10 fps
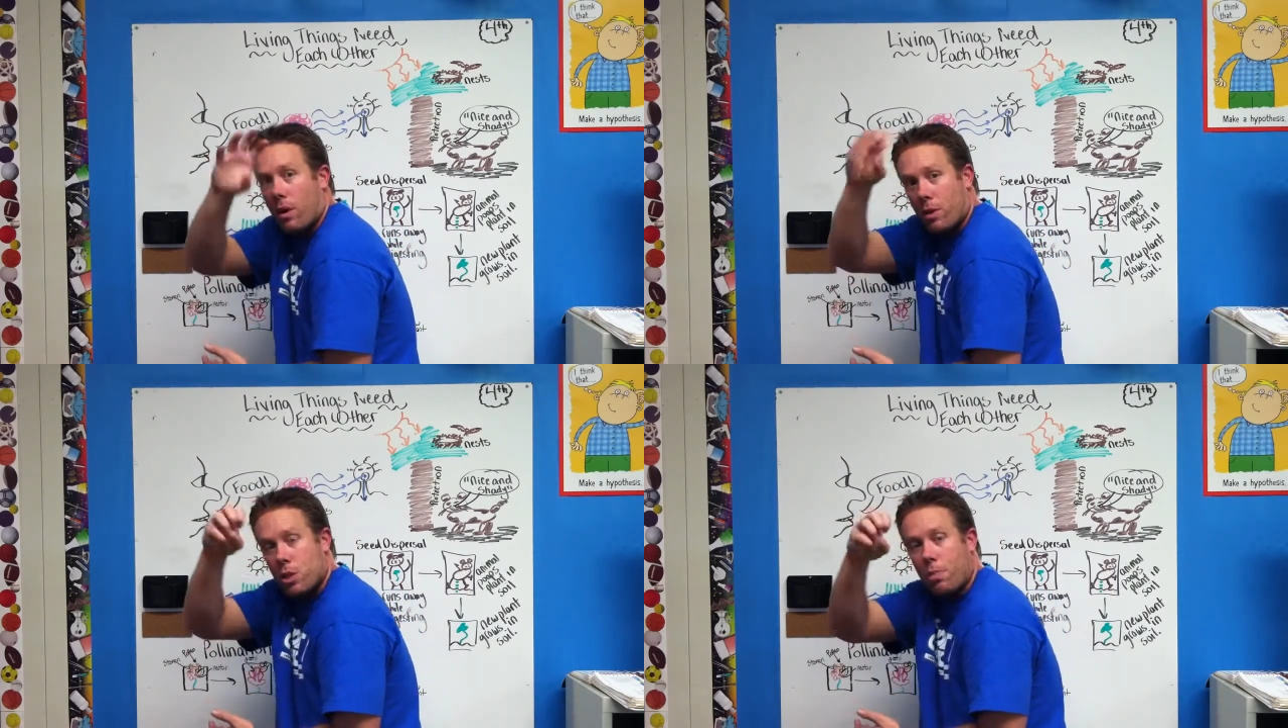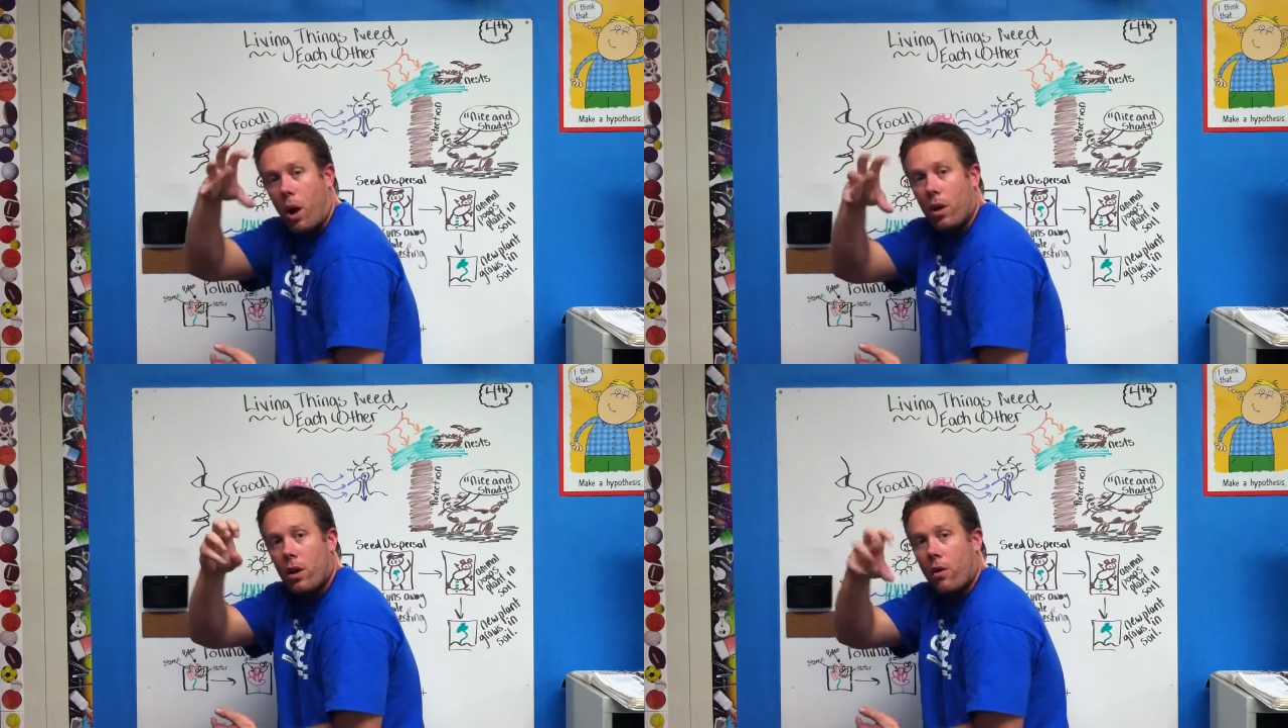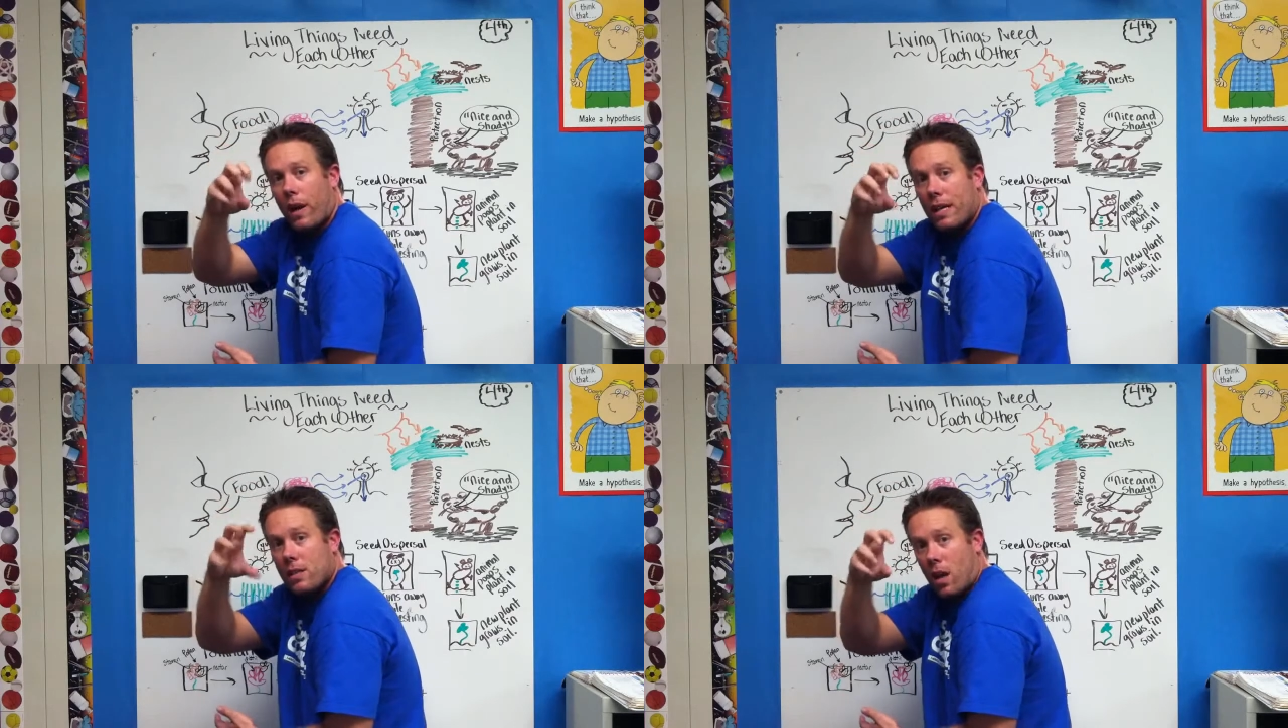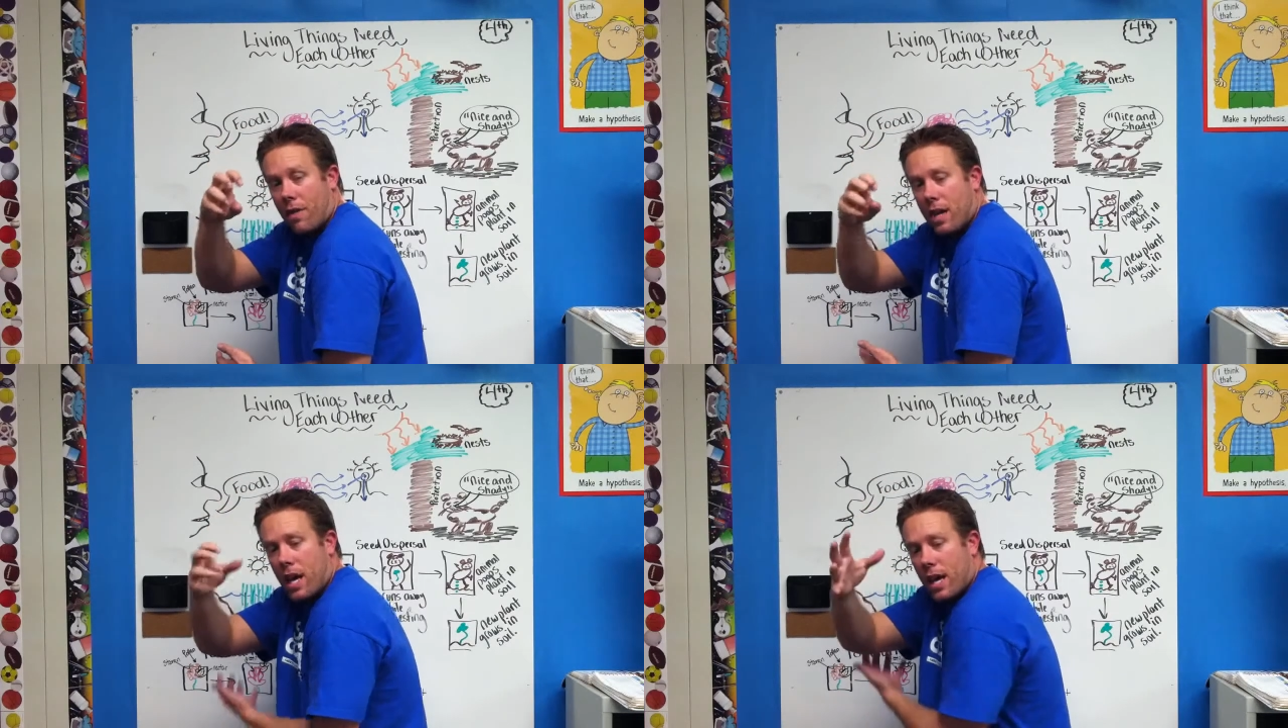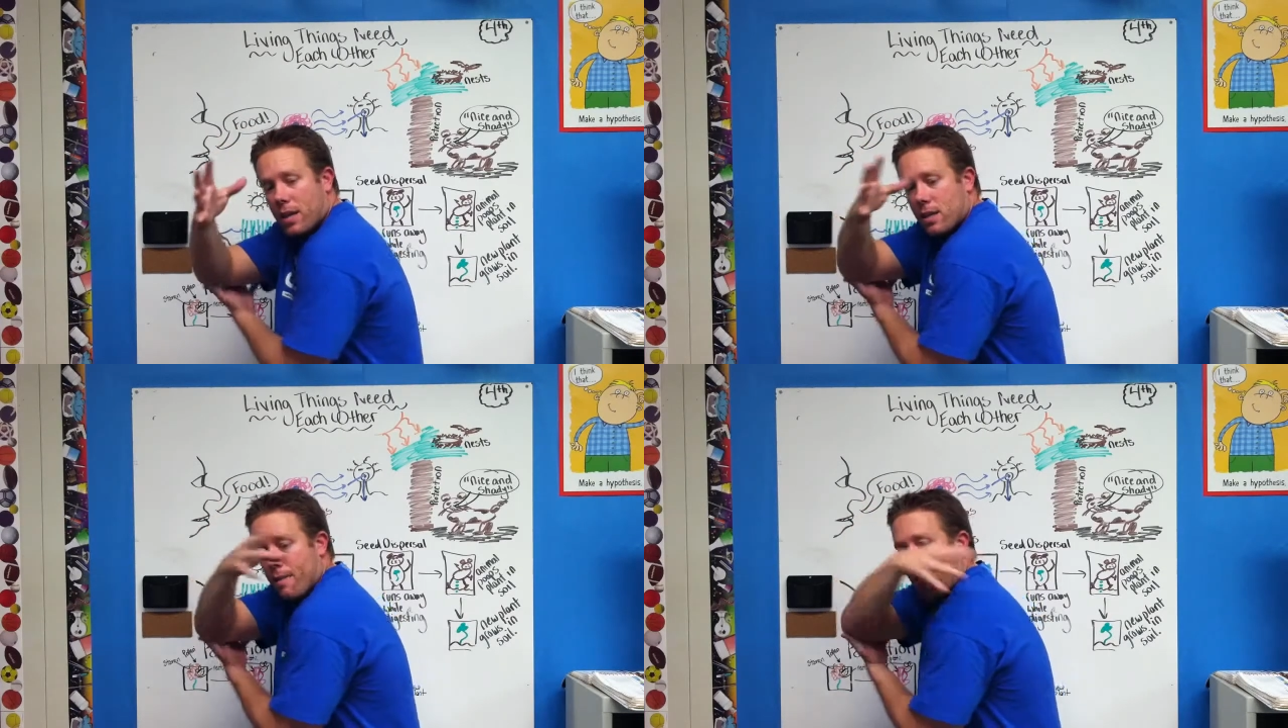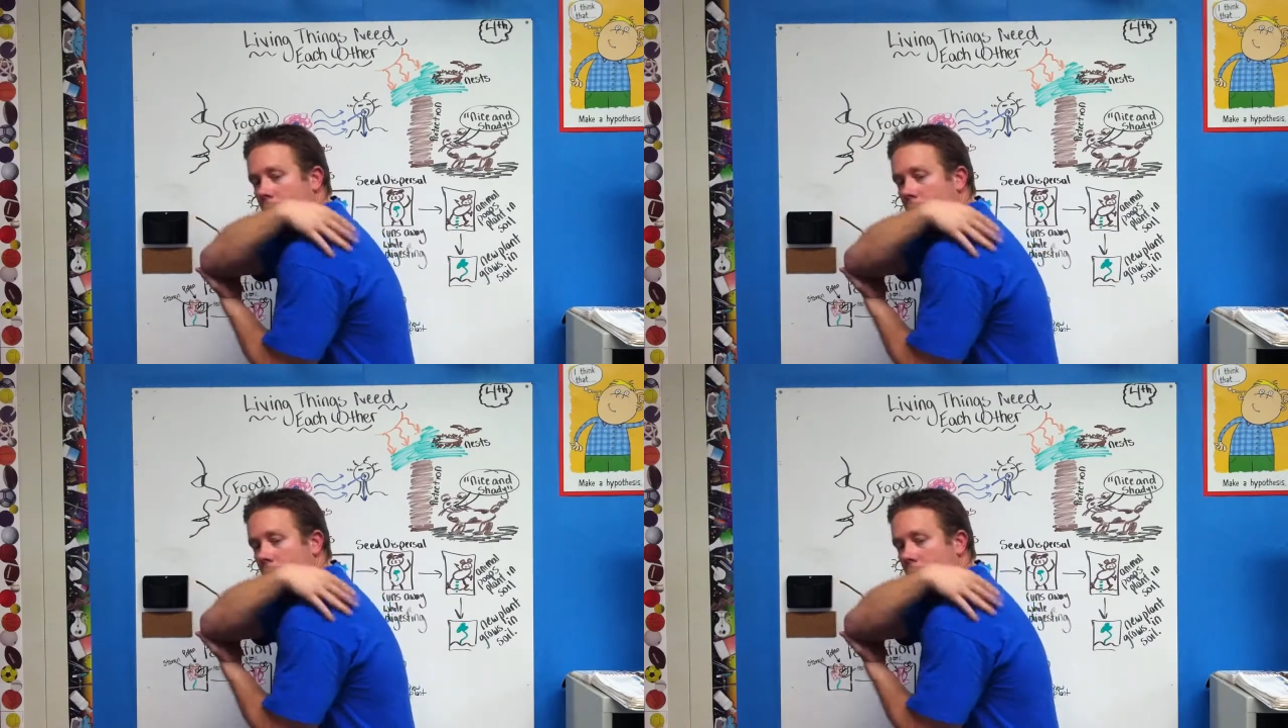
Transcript: and there's pollen grains on the end,